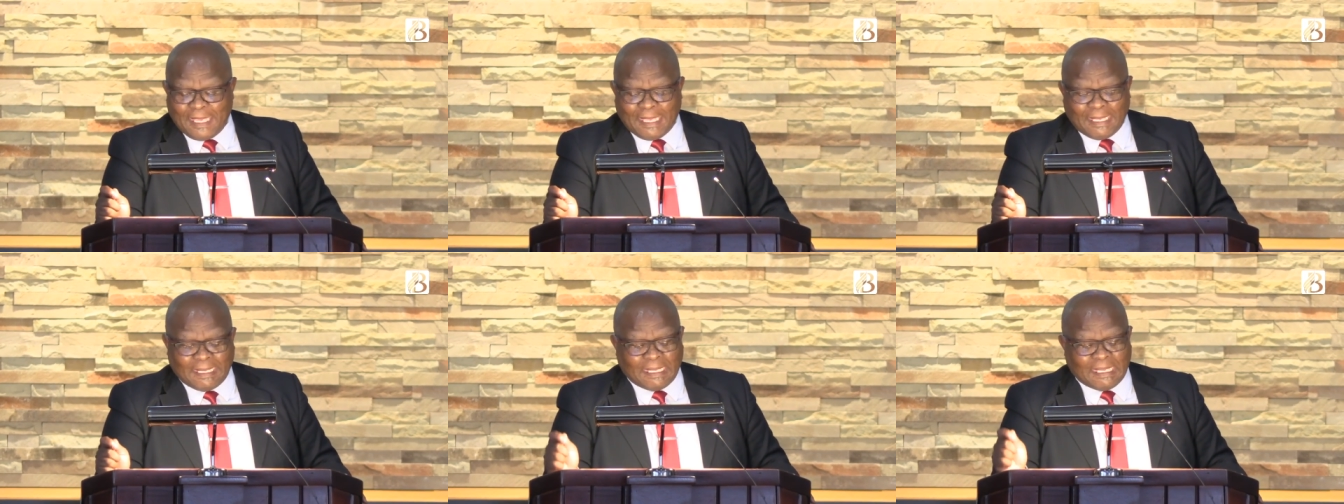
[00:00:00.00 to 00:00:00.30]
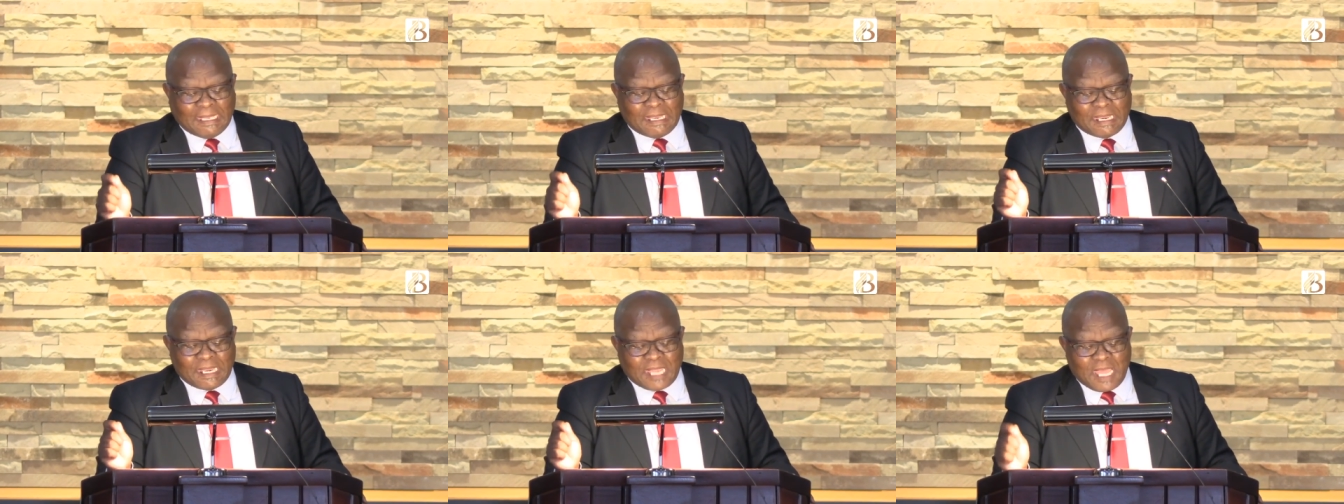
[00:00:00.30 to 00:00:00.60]
he
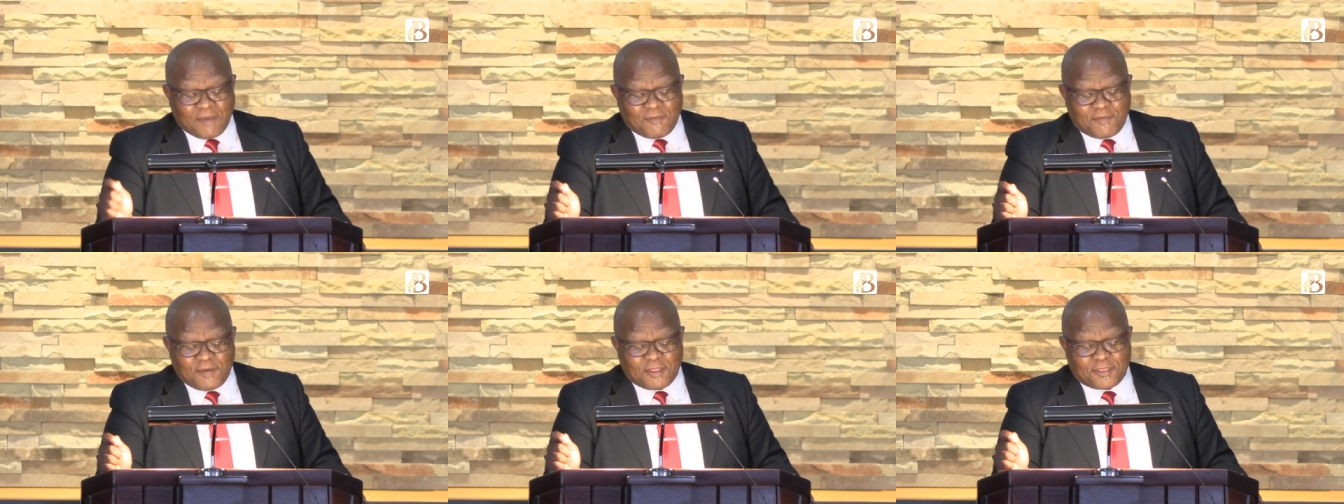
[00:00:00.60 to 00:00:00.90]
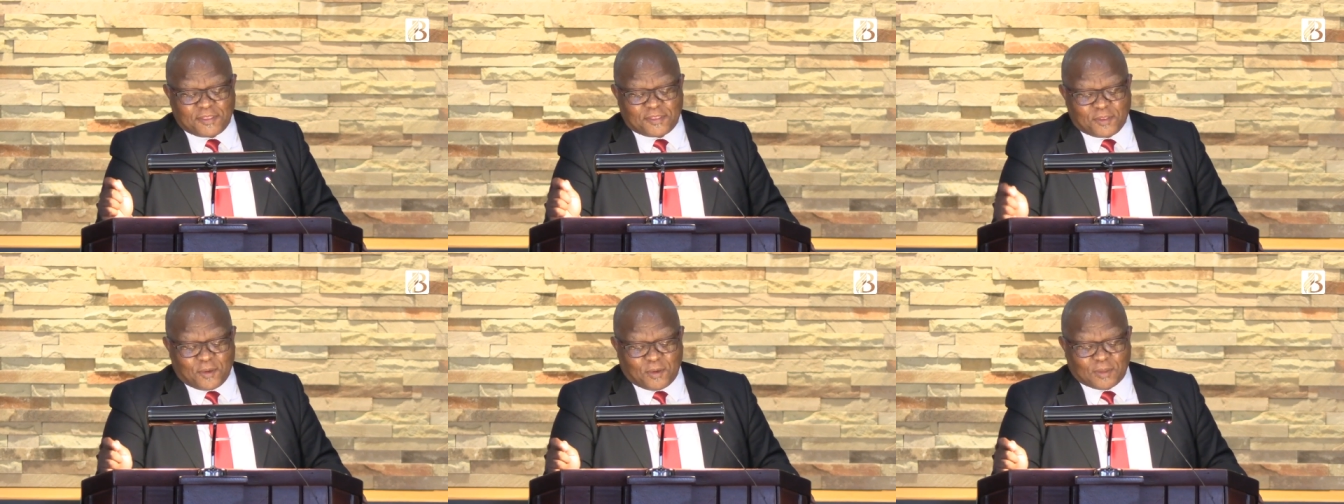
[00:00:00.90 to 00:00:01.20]
never
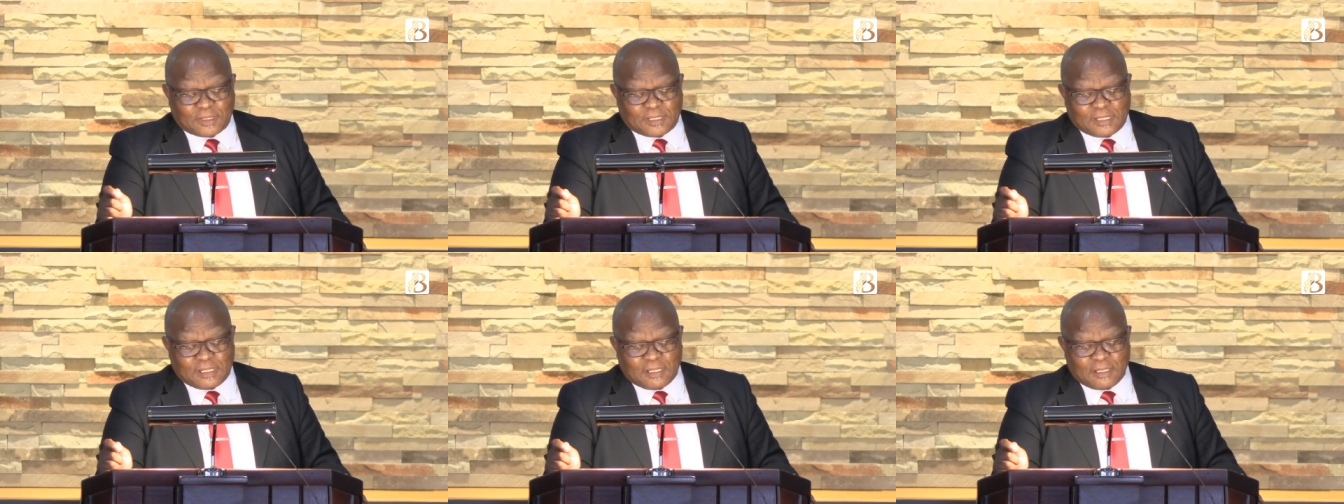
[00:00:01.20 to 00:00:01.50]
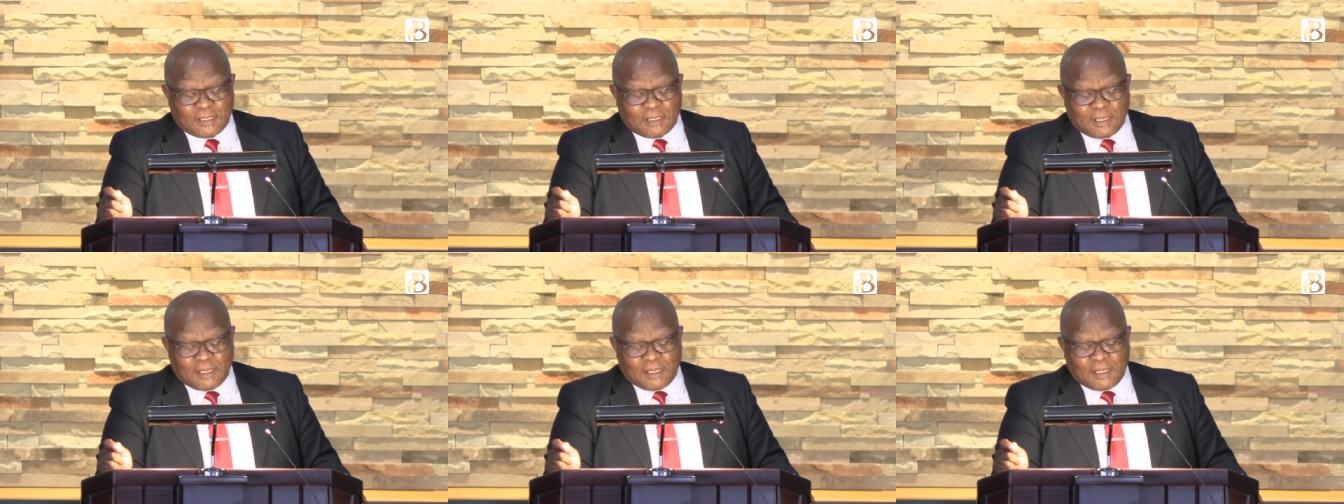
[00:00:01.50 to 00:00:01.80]
thought
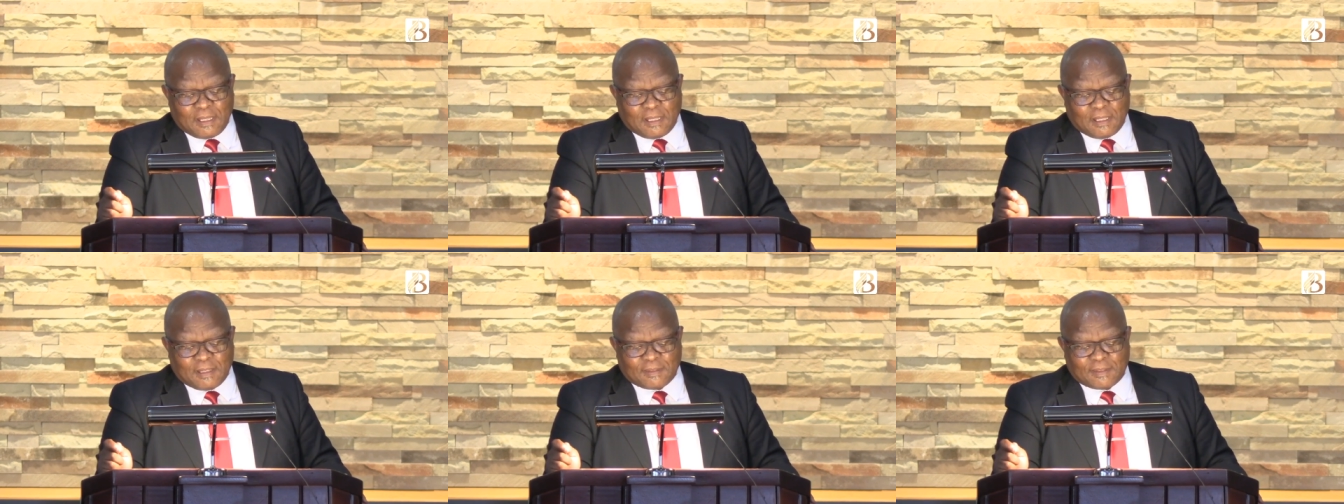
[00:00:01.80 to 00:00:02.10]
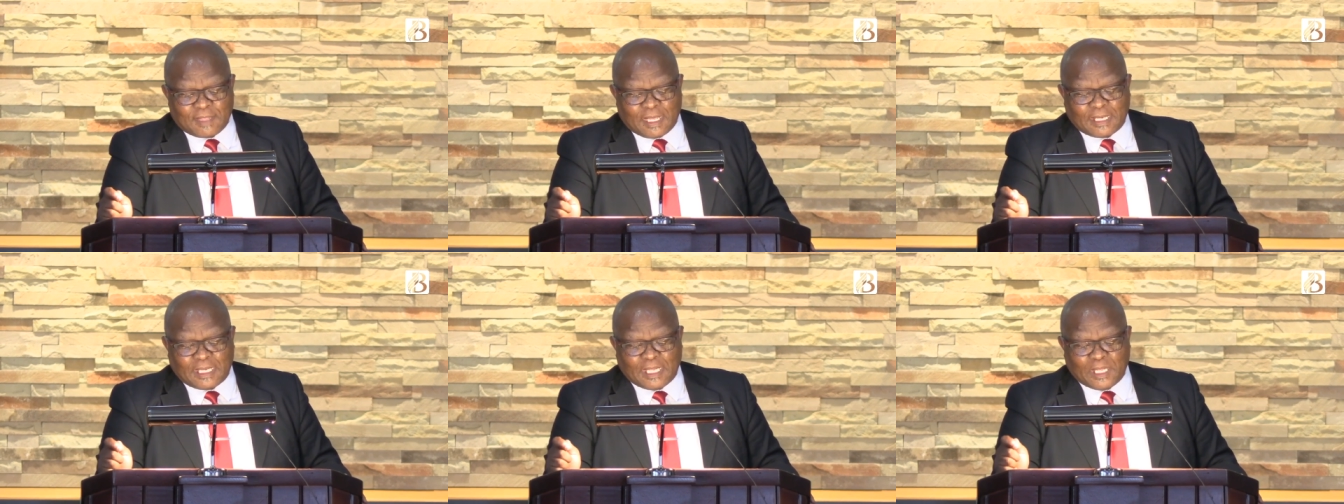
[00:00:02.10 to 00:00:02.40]

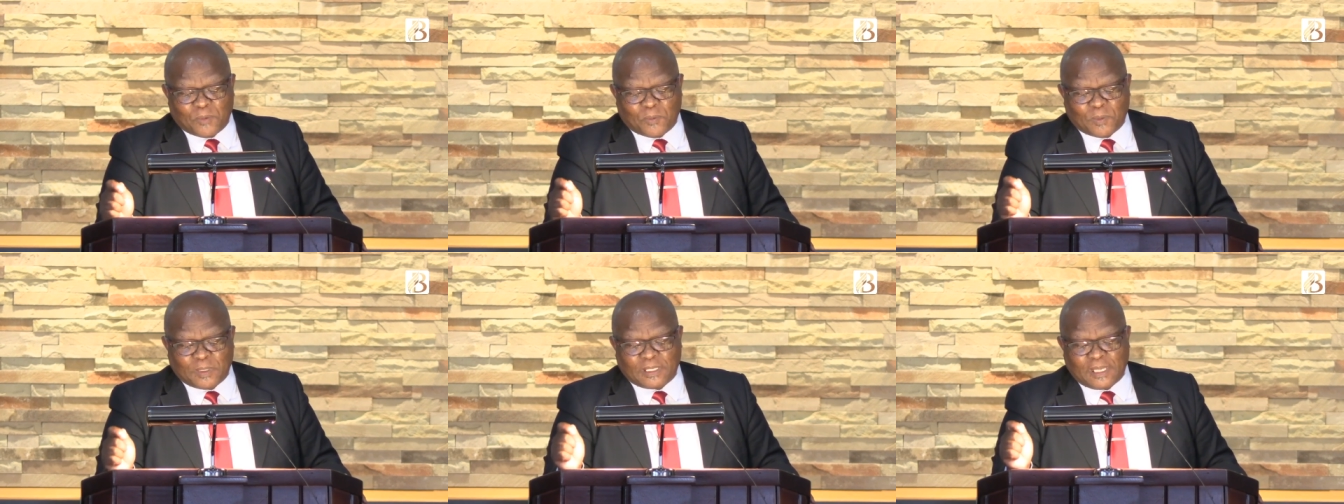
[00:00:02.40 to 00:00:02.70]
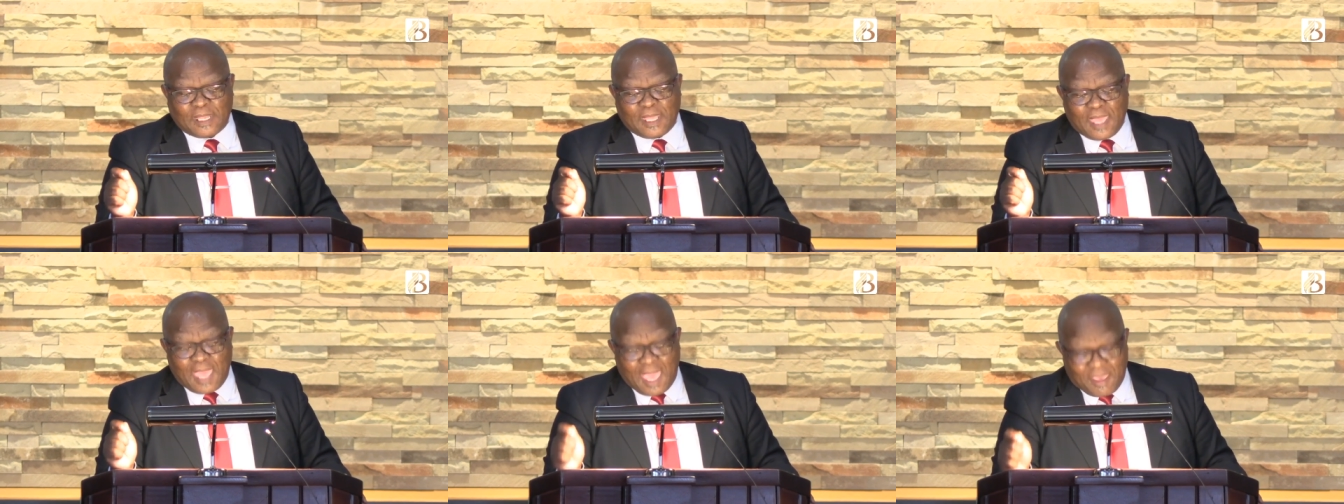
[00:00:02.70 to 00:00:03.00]
that he would
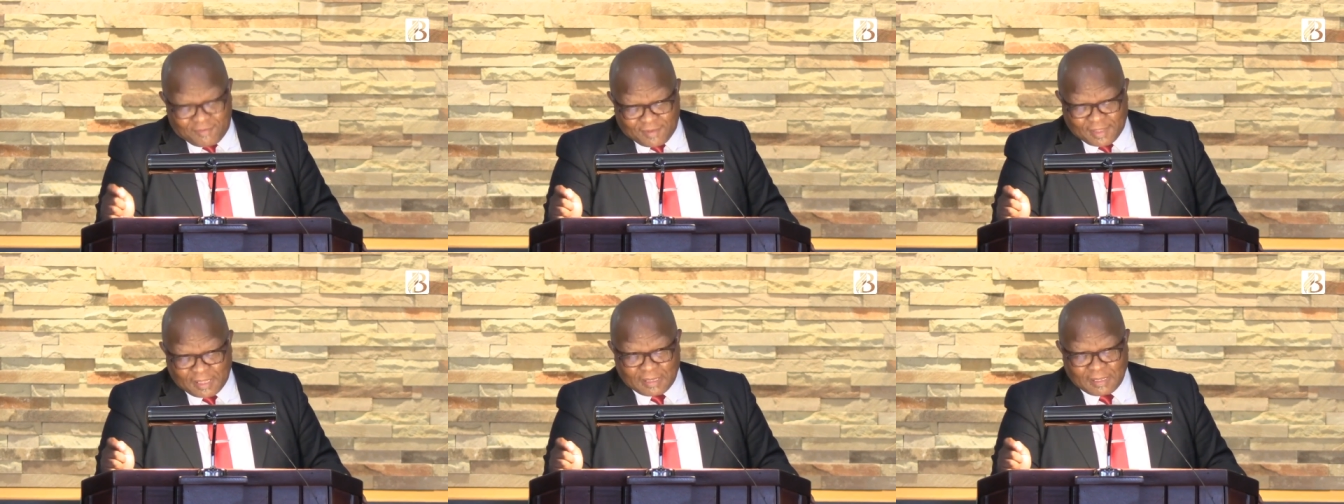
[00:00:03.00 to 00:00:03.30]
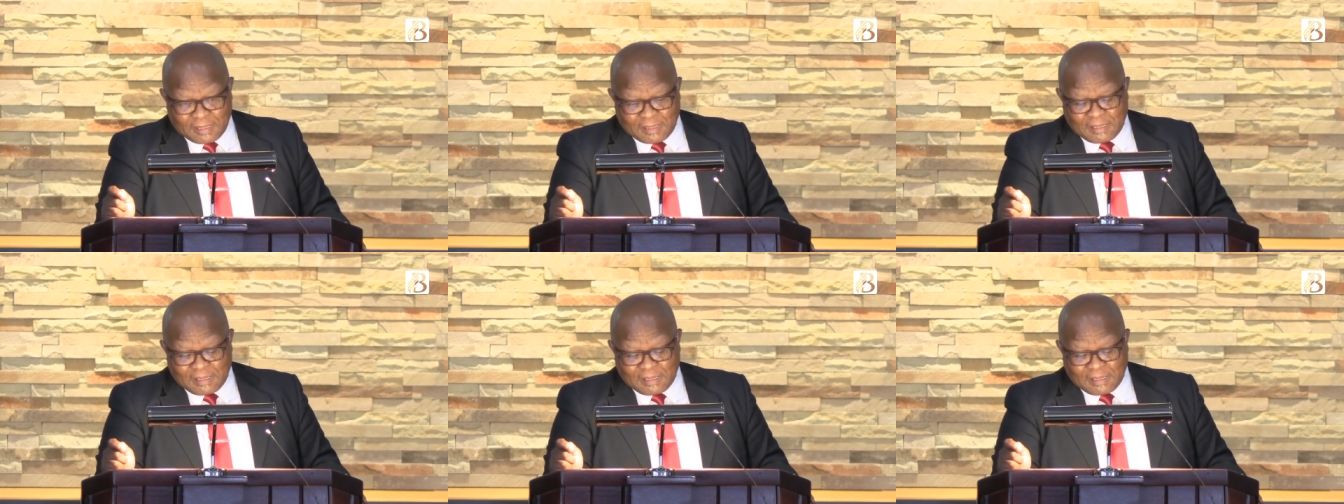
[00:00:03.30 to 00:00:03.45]
ever